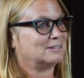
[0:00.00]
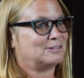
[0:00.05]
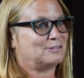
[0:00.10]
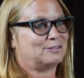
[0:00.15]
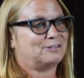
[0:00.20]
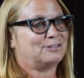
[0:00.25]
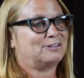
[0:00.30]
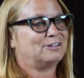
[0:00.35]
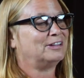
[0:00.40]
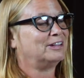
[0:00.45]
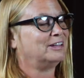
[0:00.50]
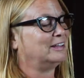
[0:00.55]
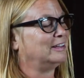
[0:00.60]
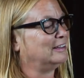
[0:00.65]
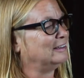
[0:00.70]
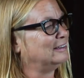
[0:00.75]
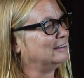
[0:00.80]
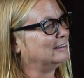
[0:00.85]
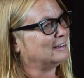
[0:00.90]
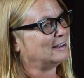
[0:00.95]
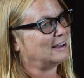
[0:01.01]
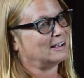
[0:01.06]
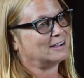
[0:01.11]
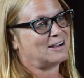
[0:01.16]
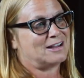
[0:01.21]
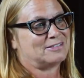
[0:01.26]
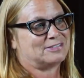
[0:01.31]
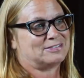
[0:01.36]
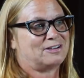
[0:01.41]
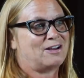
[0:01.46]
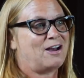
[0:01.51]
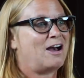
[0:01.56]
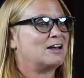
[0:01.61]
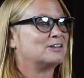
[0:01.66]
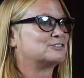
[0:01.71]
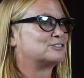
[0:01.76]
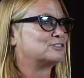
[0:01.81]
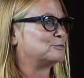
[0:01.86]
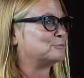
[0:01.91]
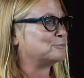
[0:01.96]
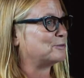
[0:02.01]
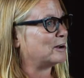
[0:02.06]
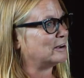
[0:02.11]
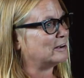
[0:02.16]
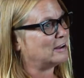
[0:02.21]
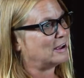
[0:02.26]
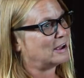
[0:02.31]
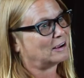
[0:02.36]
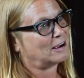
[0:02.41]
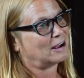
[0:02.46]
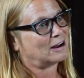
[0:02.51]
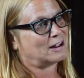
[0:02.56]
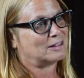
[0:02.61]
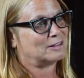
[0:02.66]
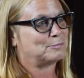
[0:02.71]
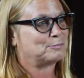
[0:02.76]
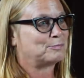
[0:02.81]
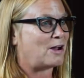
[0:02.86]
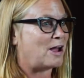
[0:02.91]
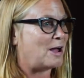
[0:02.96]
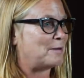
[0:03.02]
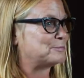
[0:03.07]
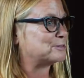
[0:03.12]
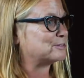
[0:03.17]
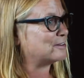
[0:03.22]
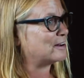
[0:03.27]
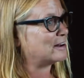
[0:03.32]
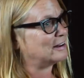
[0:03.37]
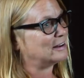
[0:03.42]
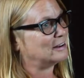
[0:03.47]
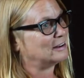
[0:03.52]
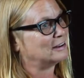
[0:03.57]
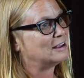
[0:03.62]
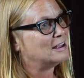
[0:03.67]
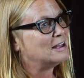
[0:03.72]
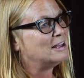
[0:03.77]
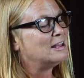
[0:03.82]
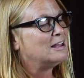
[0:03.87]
early. I got the costume ready, I got all the props ready